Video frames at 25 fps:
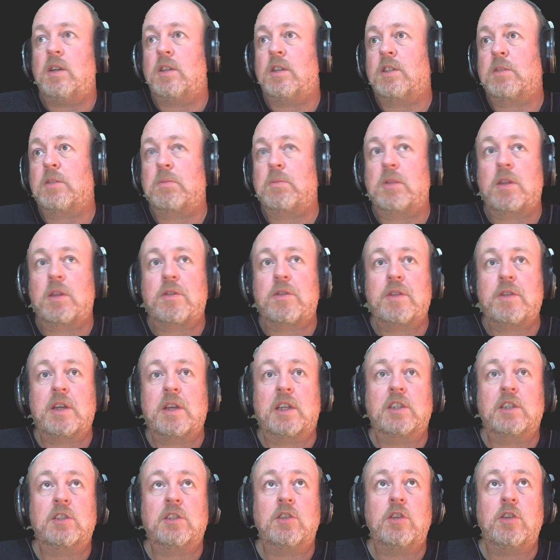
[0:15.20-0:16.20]
some of the
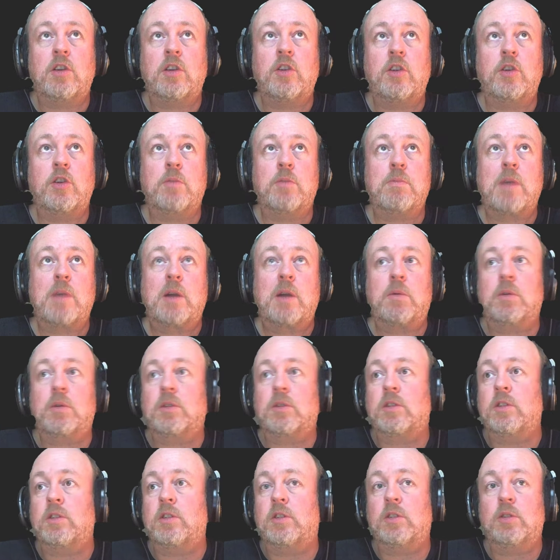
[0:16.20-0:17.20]
things you might
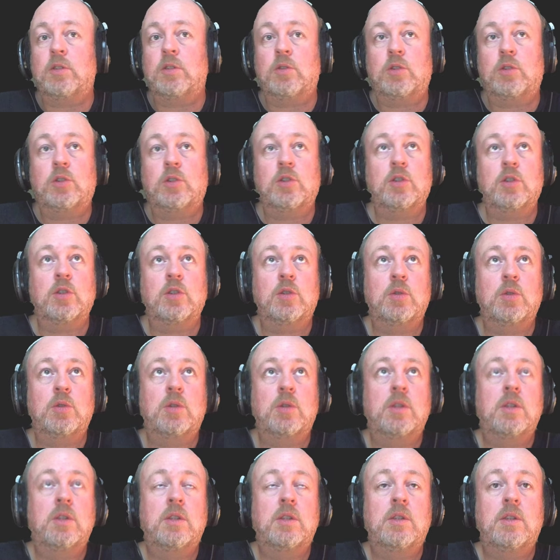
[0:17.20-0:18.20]
want to do to
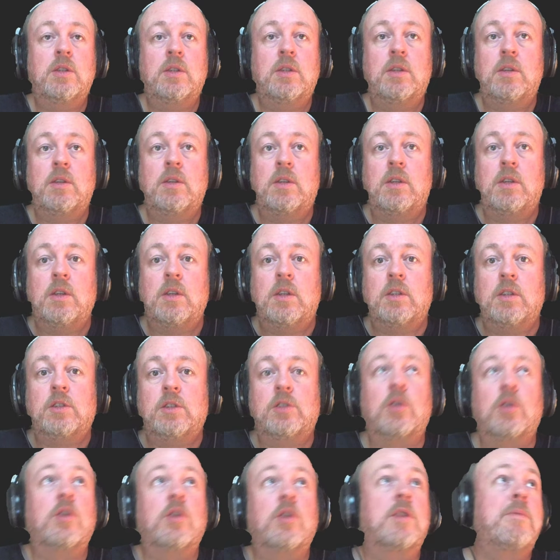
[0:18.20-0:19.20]

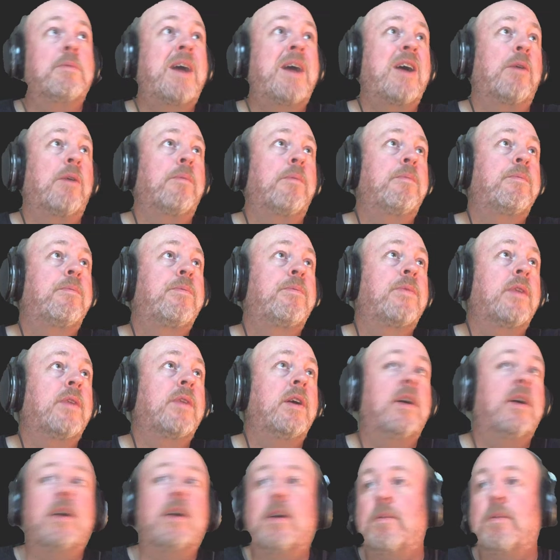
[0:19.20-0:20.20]
sort them out.
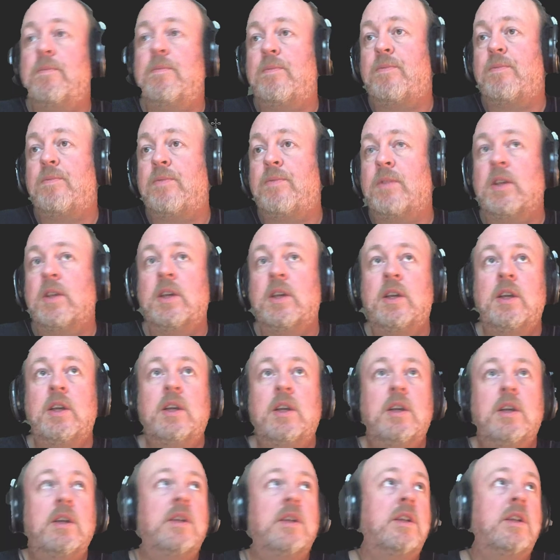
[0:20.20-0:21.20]
Now
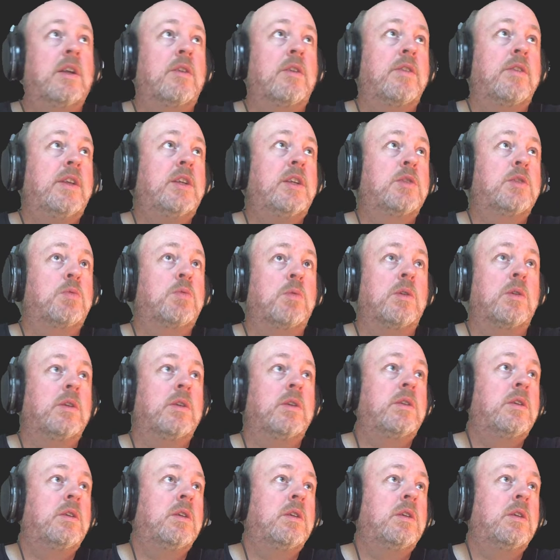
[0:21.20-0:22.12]
this one,